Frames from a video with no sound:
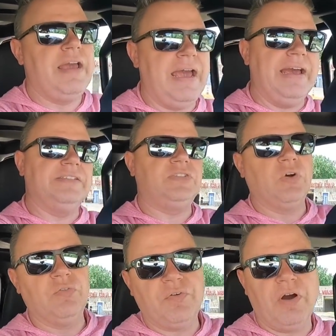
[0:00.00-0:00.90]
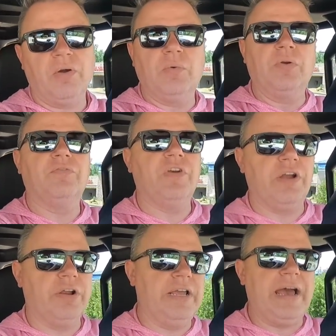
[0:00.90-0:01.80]
And so far we're
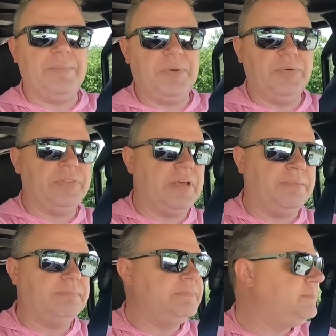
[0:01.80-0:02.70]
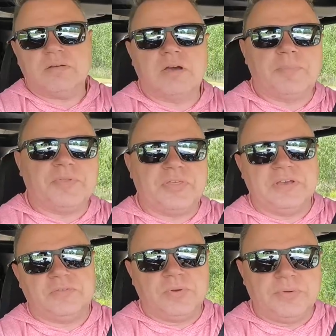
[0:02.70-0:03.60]
very happy with them. A couple
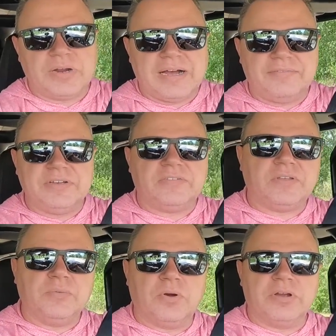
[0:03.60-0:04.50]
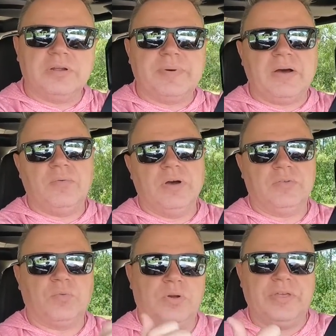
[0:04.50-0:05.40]
things we were obviously worried about
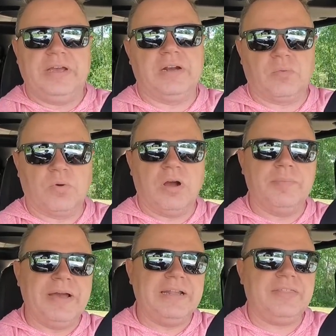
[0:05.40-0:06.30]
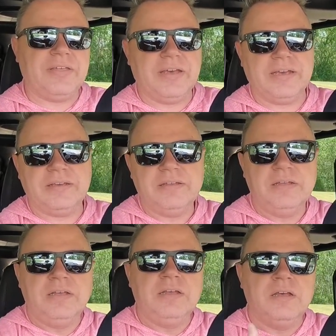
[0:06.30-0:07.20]
was, were they gonna rub
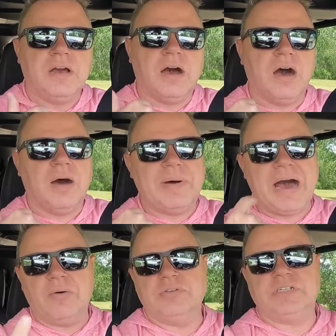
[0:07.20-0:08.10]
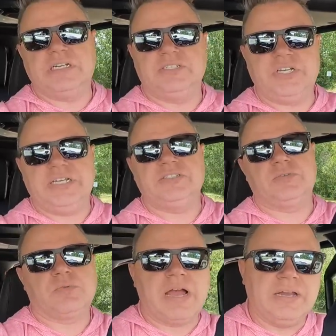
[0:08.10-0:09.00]
anything? How was it gonna change
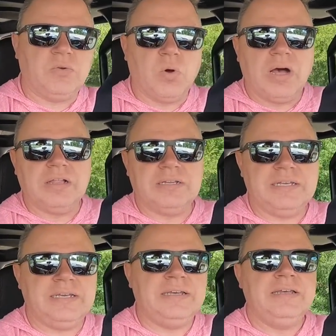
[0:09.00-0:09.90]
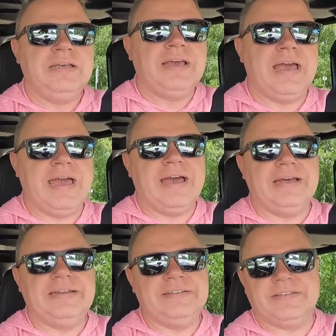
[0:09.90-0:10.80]
the ride quality?
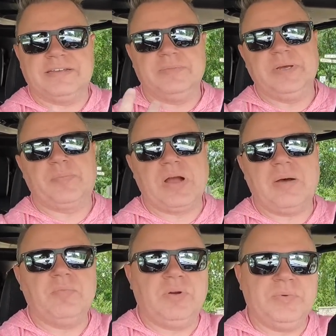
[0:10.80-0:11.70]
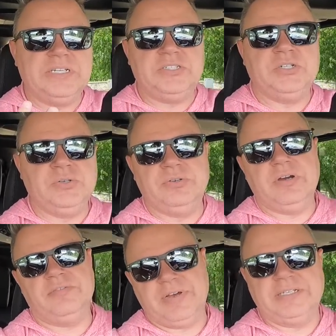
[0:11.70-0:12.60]
And is it going to be a problem when we do
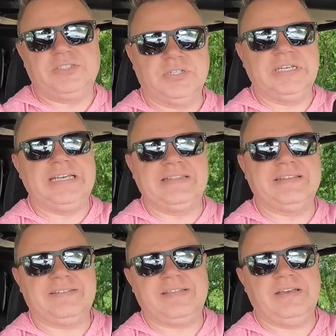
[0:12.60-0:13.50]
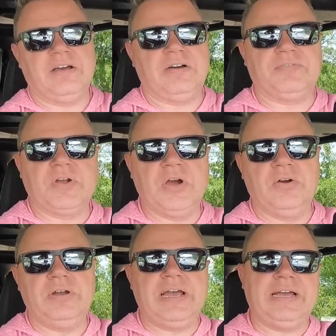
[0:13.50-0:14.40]
eventually get this thing
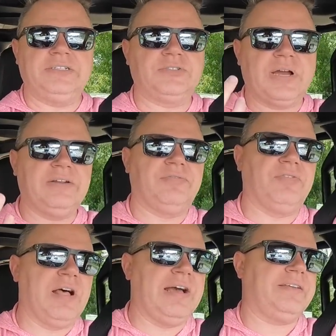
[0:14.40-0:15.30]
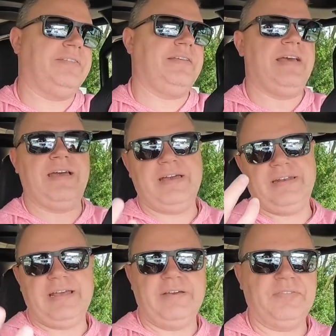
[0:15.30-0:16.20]
off-road and try to flex
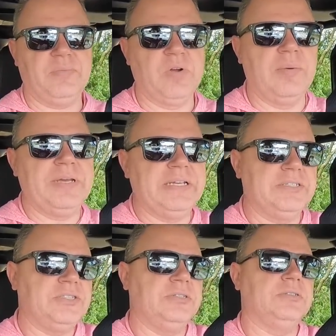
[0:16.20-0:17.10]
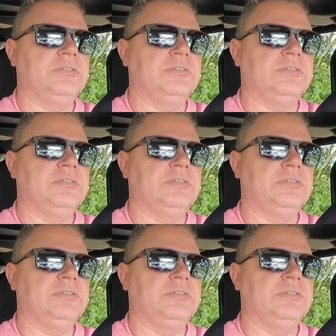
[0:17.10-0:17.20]
and have some rubbing issues?